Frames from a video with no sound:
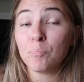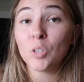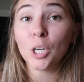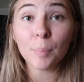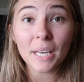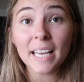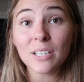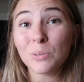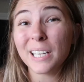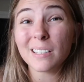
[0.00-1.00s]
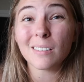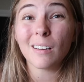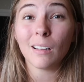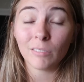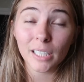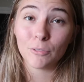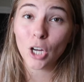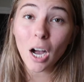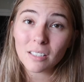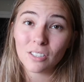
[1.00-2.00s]
your pee is what gets rid of
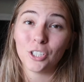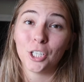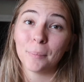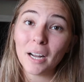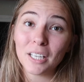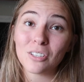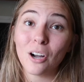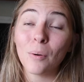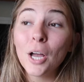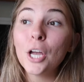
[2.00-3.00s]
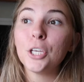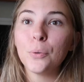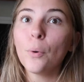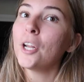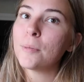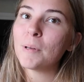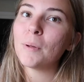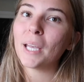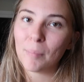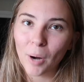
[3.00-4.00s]
toxins in your body. So you want it to be
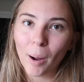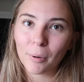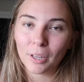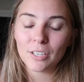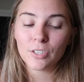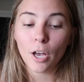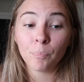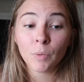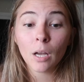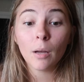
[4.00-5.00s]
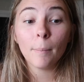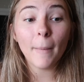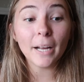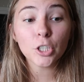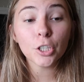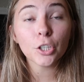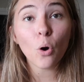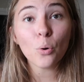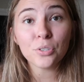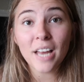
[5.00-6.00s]
doing it properly. So make sure the
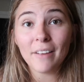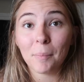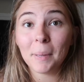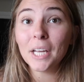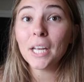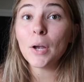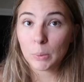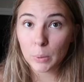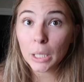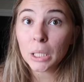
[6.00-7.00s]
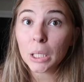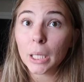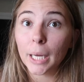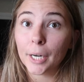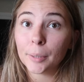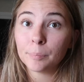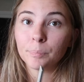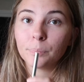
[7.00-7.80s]
goal is to have your pee run clear.